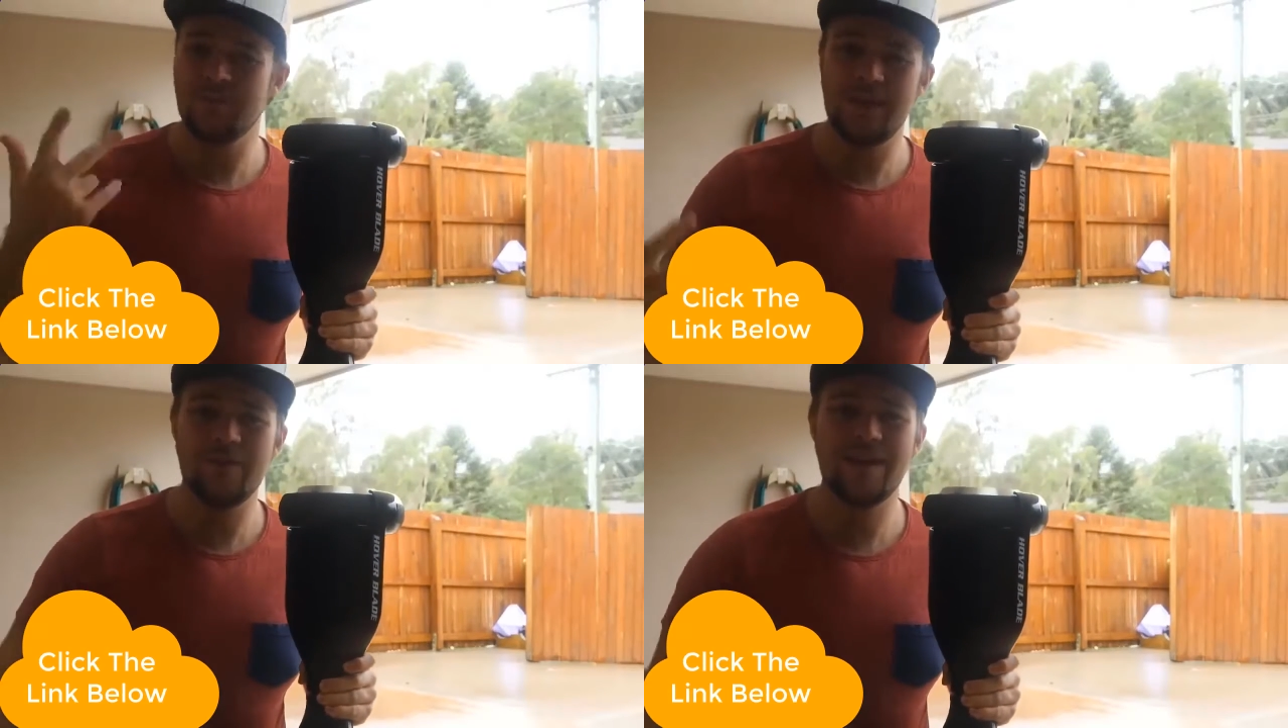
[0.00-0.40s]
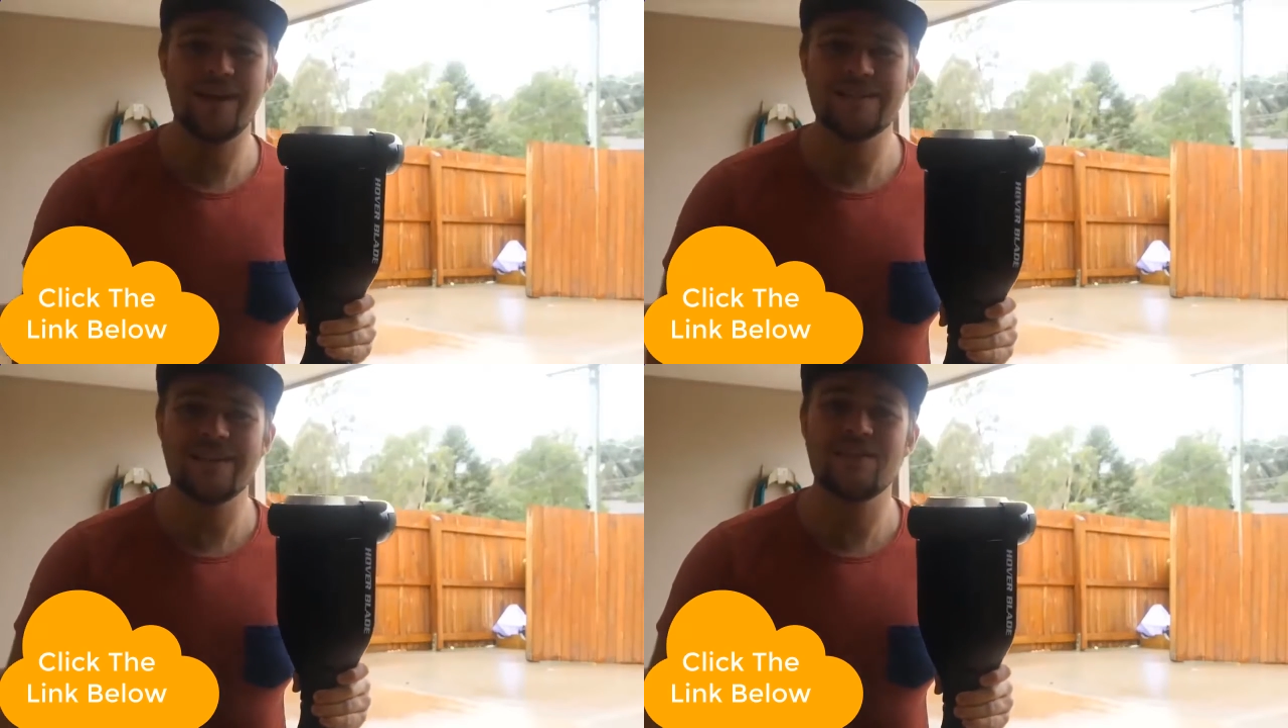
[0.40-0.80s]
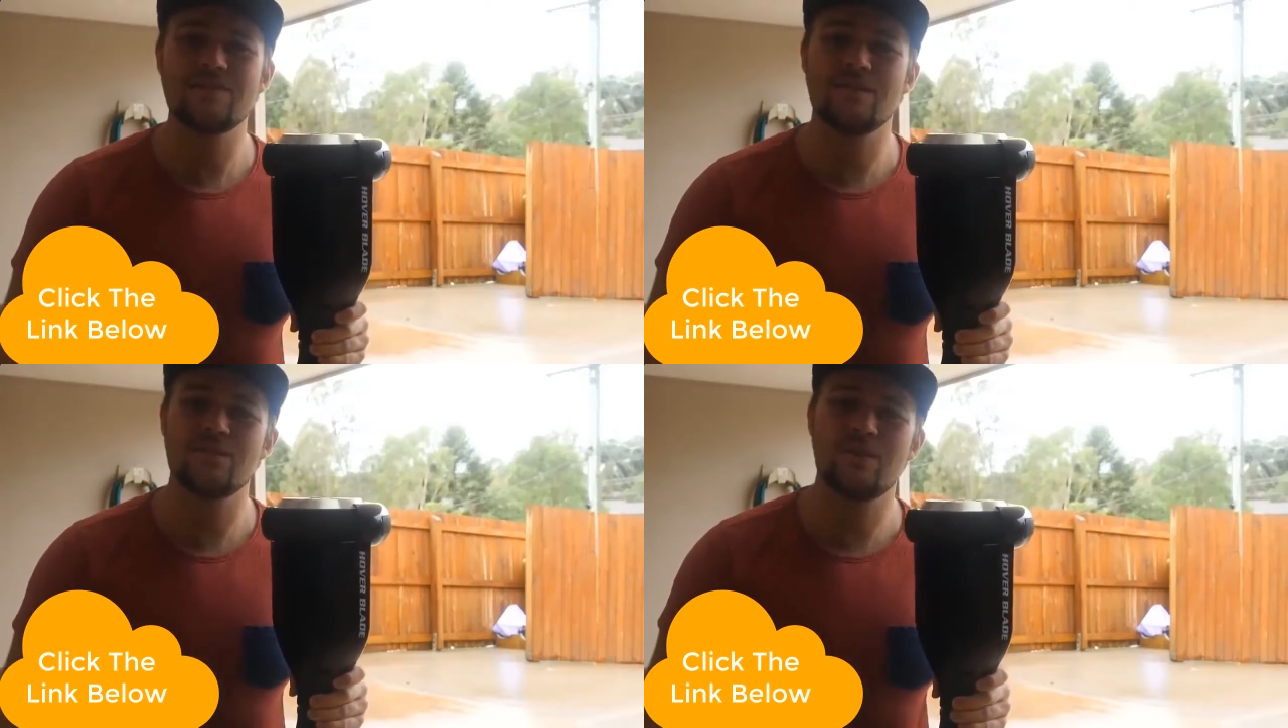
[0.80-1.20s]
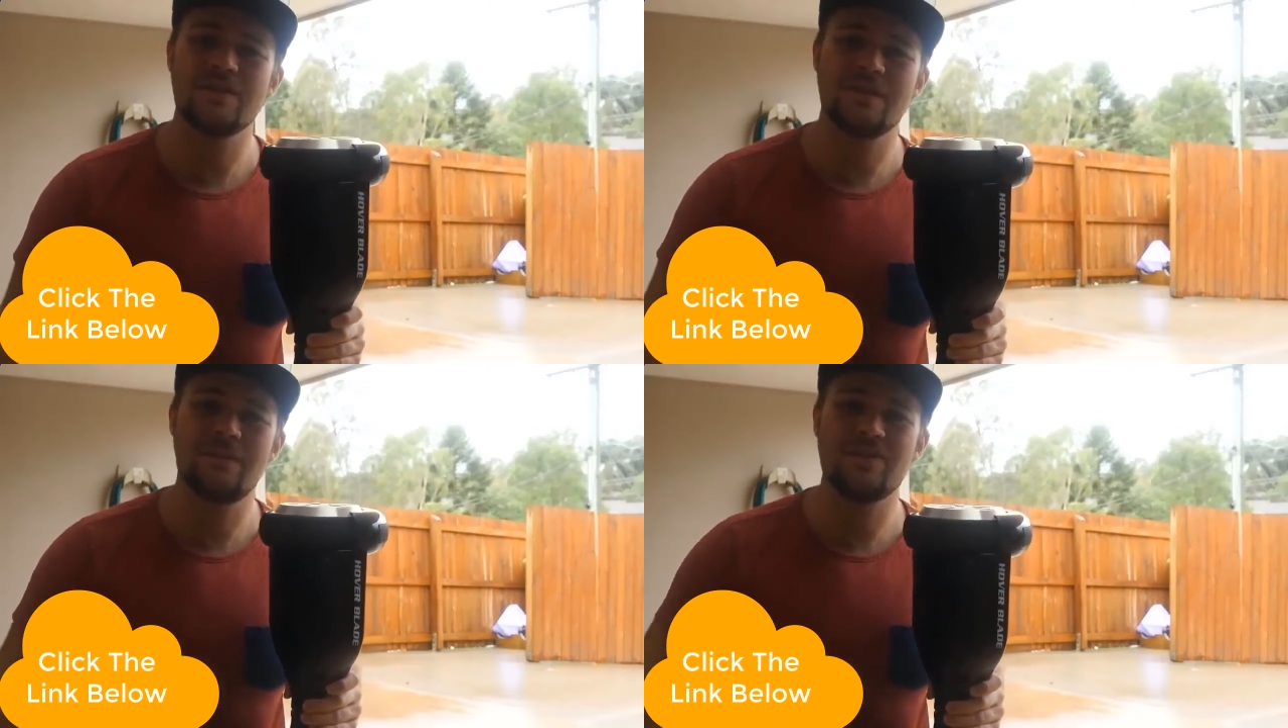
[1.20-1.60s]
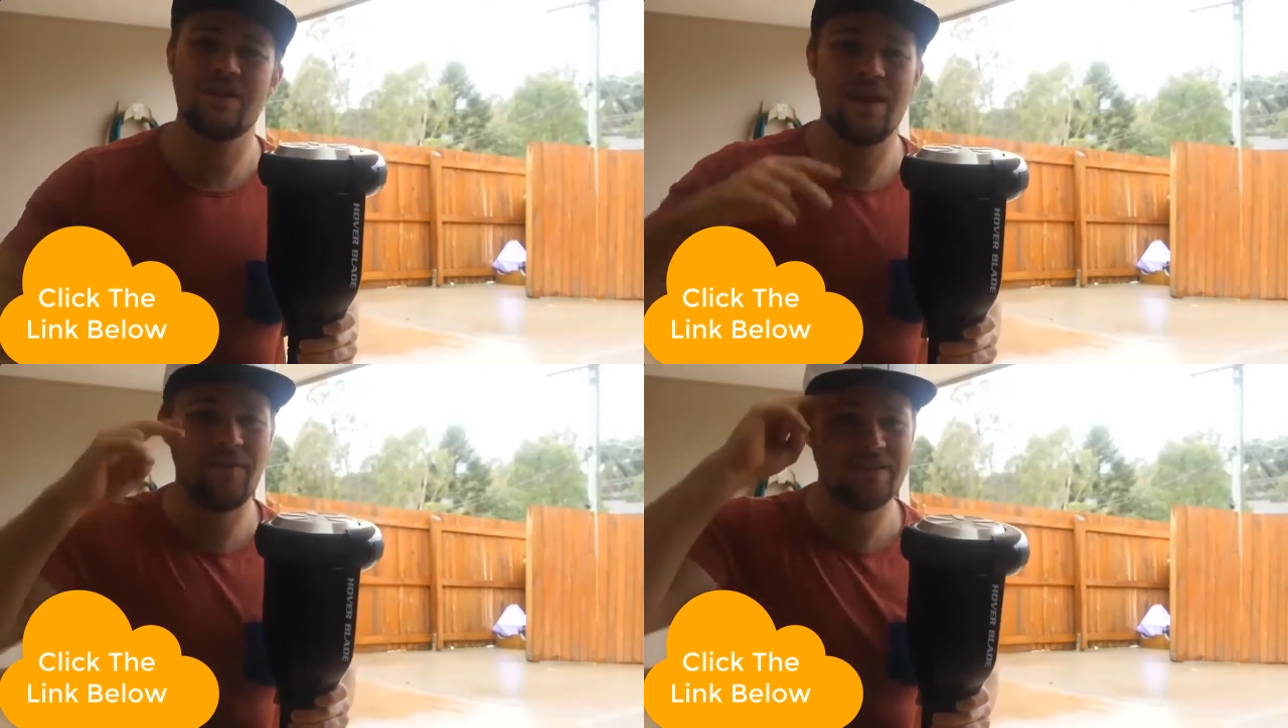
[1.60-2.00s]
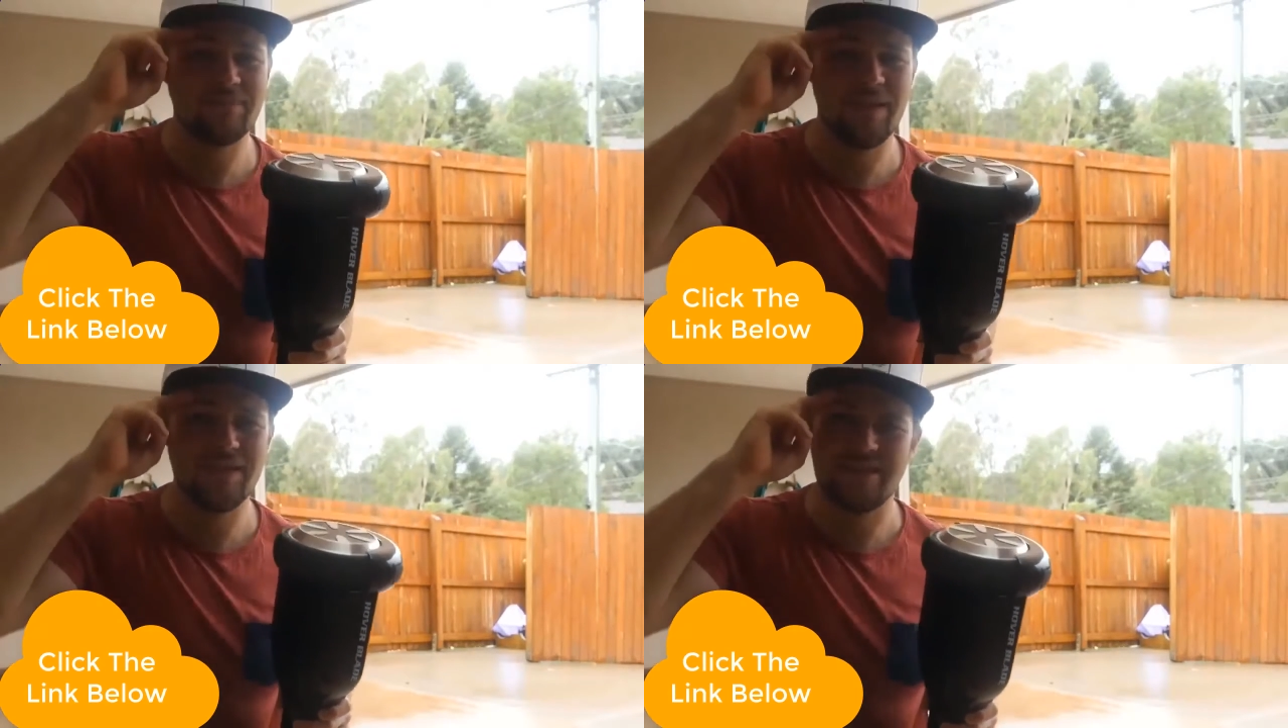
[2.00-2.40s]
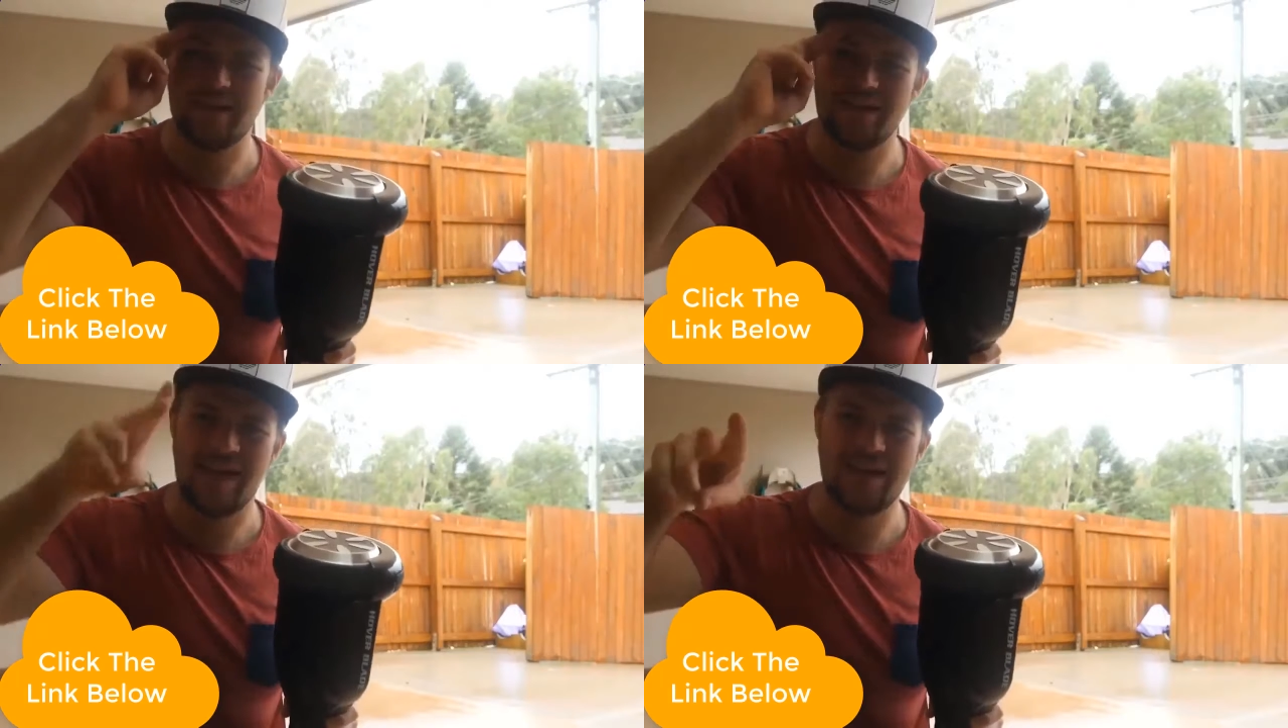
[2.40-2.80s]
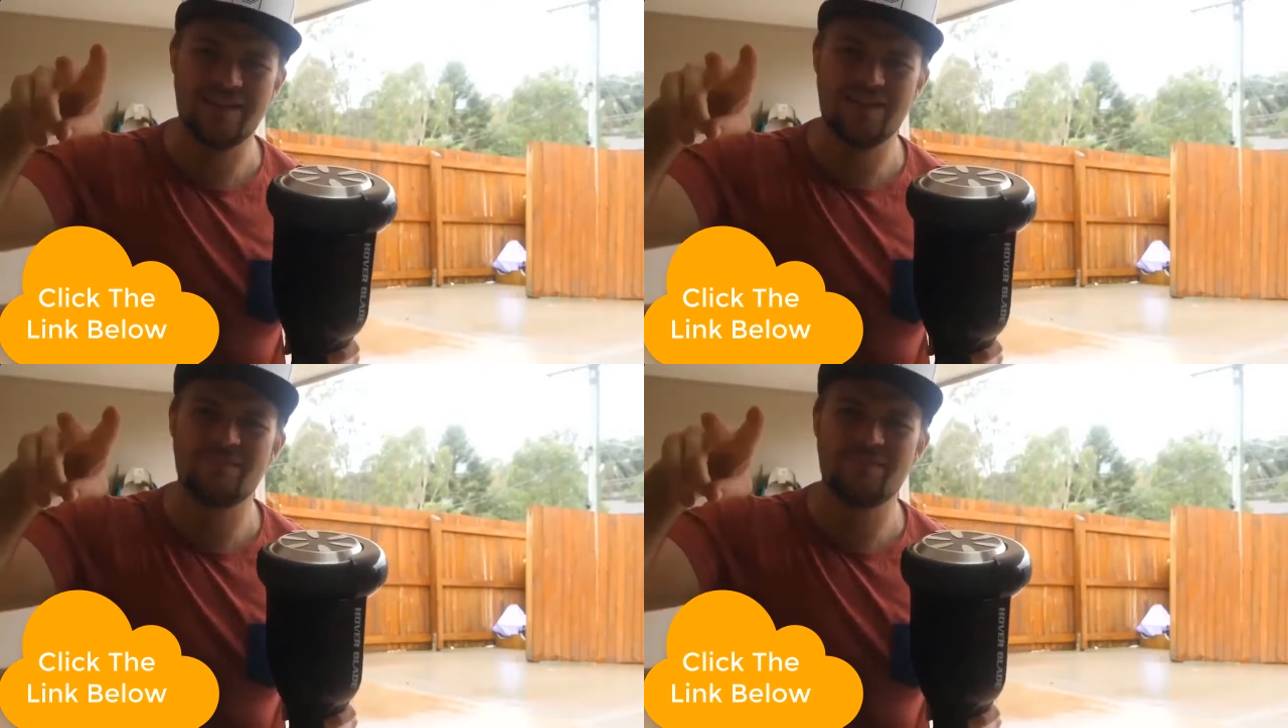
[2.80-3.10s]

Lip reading: Anyway, guys, thank you so much for watching. Make sure to have a splendid day, and